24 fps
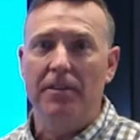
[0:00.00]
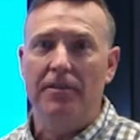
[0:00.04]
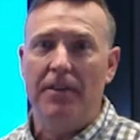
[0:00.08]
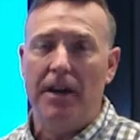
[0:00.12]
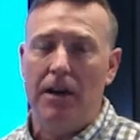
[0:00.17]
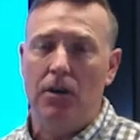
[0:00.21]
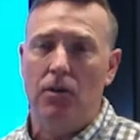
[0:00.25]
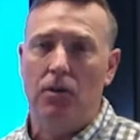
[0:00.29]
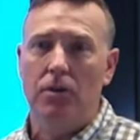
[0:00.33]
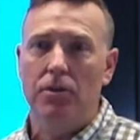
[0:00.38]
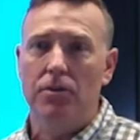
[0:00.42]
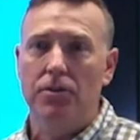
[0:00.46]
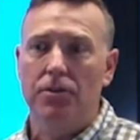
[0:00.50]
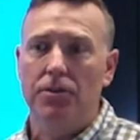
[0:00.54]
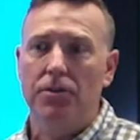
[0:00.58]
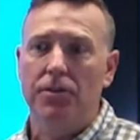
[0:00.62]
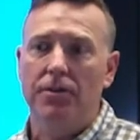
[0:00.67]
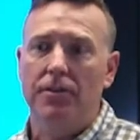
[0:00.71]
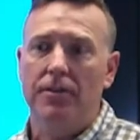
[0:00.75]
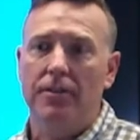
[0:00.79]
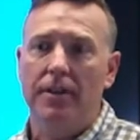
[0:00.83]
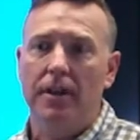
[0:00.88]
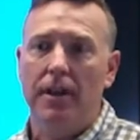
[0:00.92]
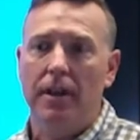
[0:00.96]
of
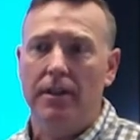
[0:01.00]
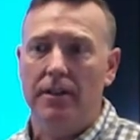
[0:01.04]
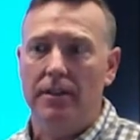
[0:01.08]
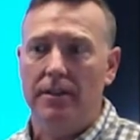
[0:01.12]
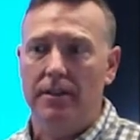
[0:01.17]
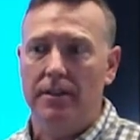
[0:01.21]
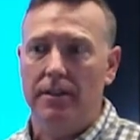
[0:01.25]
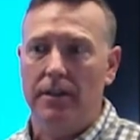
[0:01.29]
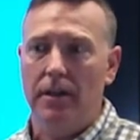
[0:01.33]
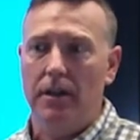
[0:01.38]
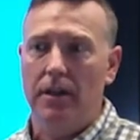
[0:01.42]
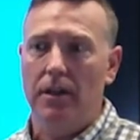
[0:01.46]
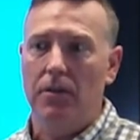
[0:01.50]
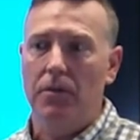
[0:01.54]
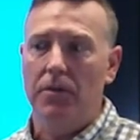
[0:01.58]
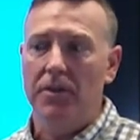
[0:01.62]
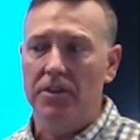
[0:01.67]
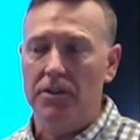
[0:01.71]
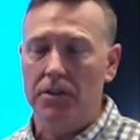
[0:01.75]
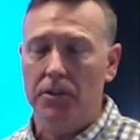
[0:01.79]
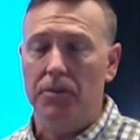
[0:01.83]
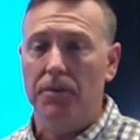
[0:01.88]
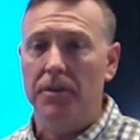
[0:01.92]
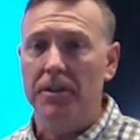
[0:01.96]
ours that we
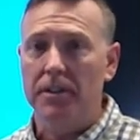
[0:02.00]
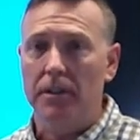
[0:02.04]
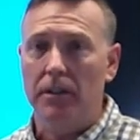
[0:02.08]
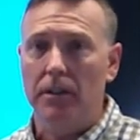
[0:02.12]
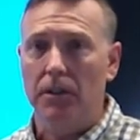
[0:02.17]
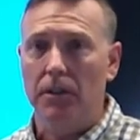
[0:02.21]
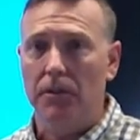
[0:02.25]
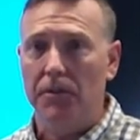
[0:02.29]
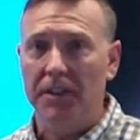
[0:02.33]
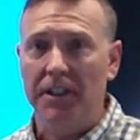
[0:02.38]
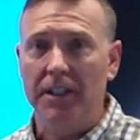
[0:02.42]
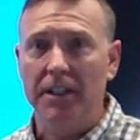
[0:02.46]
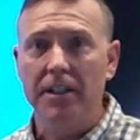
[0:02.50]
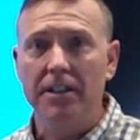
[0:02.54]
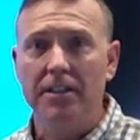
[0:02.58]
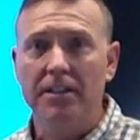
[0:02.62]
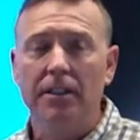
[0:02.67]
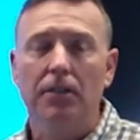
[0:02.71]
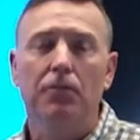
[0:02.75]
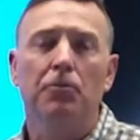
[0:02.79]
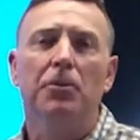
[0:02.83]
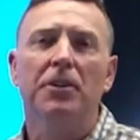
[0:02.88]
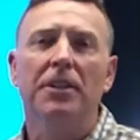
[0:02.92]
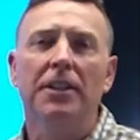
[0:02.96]
just recently released, and
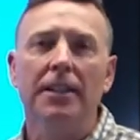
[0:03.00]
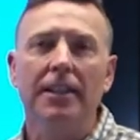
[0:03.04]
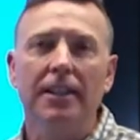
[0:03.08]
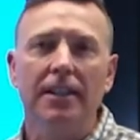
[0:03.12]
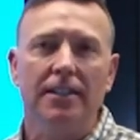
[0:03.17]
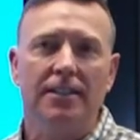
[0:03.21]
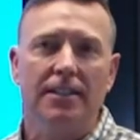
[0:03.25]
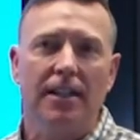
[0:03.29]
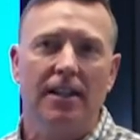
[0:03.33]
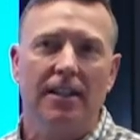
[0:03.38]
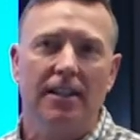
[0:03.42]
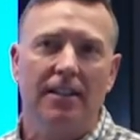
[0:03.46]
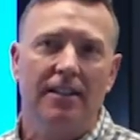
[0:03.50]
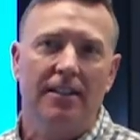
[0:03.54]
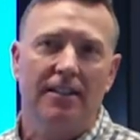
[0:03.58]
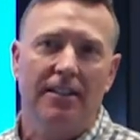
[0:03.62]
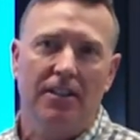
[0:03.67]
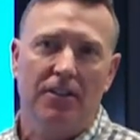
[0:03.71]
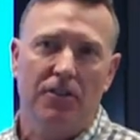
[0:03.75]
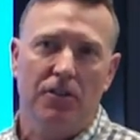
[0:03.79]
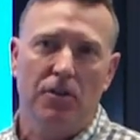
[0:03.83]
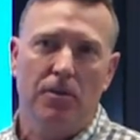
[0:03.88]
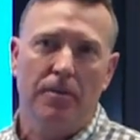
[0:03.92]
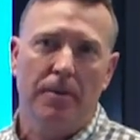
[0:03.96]
I'm really excited to
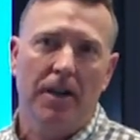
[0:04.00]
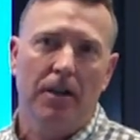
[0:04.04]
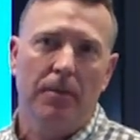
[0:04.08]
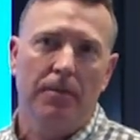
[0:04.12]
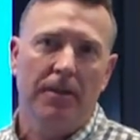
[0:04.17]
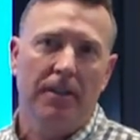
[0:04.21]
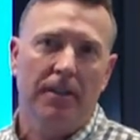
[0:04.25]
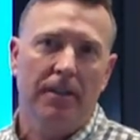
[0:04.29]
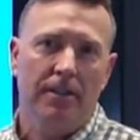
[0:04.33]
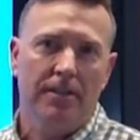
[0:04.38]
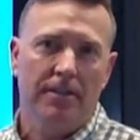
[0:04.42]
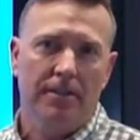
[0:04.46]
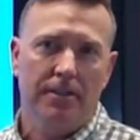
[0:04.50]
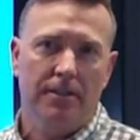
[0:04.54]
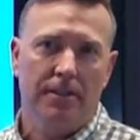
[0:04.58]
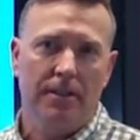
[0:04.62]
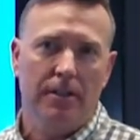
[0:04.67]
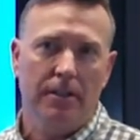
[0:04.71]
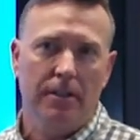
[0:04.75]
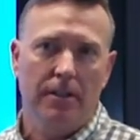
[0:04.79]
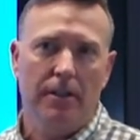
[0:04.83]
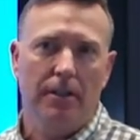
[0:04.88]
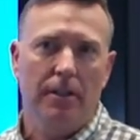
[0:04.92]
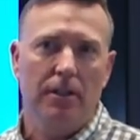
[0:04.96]
tell you about because
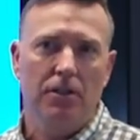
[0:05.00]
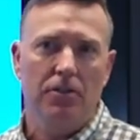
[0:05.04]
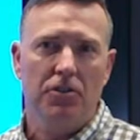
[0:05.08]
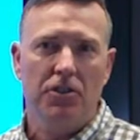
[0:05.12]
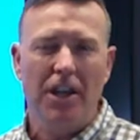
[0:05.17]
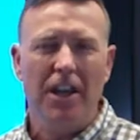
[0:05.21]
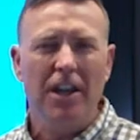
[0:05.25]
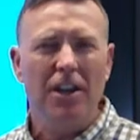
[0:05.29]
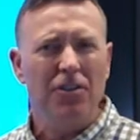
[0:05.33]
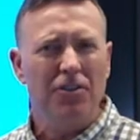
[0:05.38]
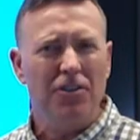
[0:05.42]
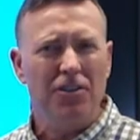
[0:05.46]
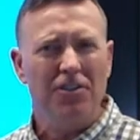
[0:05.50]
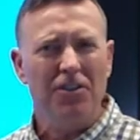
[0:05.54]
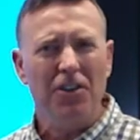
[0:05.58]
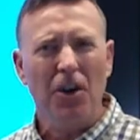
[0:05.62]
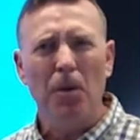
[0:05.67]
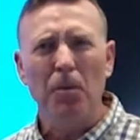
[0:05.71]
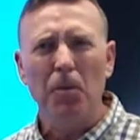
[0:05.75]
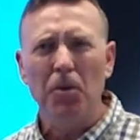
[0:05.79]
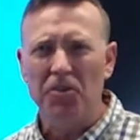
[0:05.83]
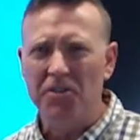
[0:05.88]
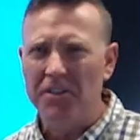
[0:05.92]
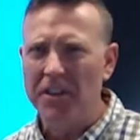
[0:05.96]
it changes
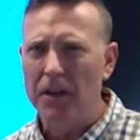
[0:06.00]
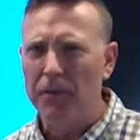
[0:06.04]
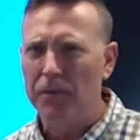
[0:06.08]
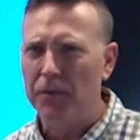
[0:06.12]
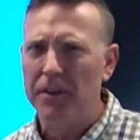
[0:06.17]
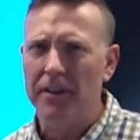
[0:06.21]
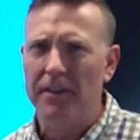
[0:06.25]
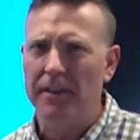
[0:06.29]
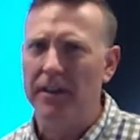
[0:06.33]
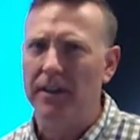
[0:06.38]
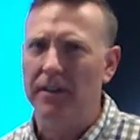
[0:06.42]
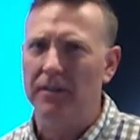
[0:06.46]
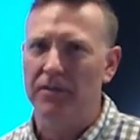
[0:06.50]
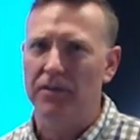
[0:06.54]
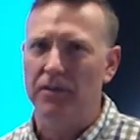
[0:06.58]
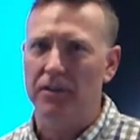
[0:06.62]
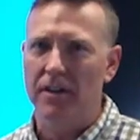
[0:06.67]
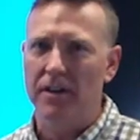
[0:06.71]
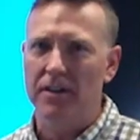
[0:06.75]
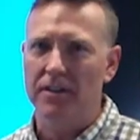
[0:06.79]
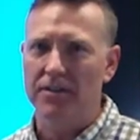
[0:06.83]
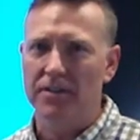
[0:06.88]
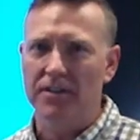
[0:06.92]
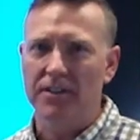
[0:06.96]
almost everything for
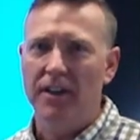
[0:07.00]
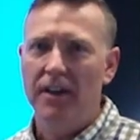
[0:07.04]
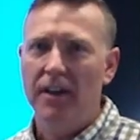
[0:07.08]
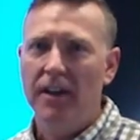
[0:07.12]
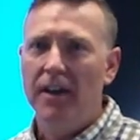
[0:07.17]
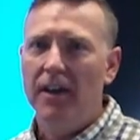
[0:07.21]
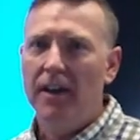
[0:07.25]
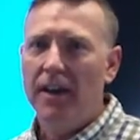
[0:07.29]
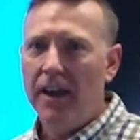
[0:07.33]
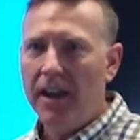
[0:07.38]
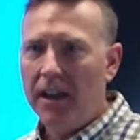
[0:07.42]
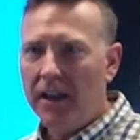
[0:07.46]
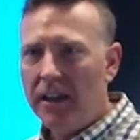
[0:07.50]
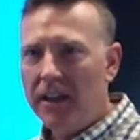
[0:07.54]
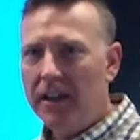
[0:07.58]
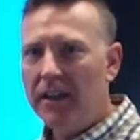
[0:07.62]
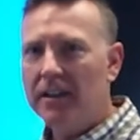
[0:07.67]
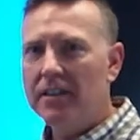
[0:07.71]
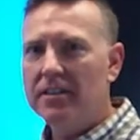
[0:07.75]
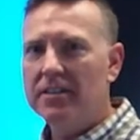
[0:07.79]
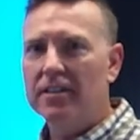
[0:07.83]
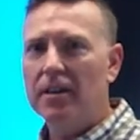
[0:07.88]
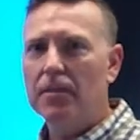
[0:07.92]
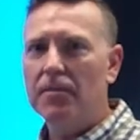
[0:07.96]
us. And it
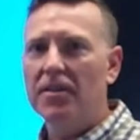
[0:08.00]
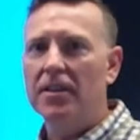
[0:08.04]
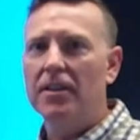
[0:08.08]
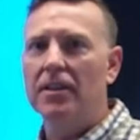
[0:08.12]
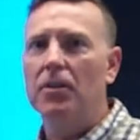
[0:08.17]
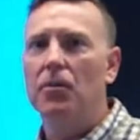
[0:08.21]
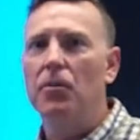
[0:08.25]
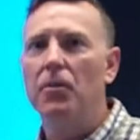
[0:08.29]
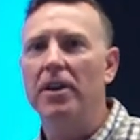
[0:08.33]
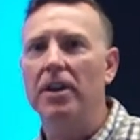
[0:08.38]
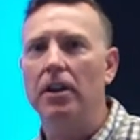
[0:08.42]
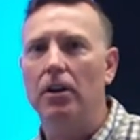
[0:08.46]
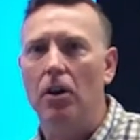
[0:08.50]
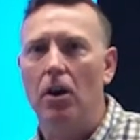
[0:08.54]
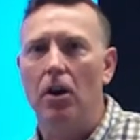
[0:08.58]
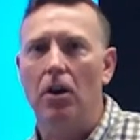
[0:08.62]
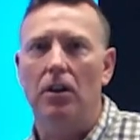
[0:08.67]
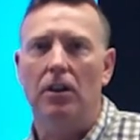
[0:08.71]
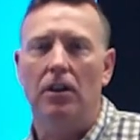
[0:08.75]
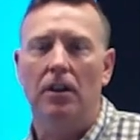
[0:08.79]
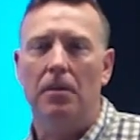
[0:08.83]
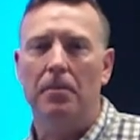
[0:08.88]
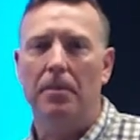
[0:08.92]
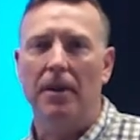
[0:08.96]
is something that we
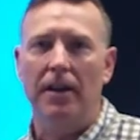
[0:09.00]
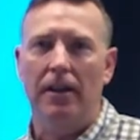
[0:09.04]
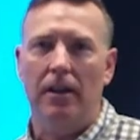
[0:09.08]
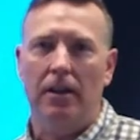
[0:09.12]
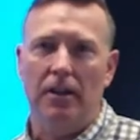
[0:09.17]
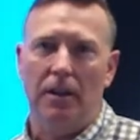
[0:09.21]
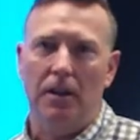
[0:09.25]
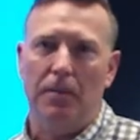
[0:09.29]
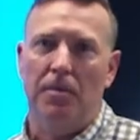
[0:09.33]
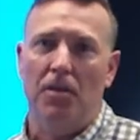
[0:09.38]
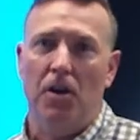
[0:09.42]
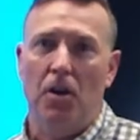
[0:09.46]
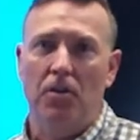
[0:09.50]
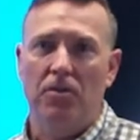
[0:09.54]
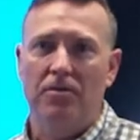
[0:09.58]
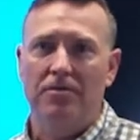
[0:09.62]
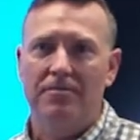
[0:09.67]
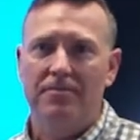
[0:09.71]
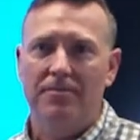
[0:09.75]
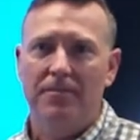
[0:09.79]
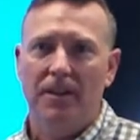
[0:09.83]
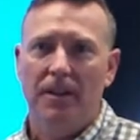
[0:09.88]
call our BionicPro.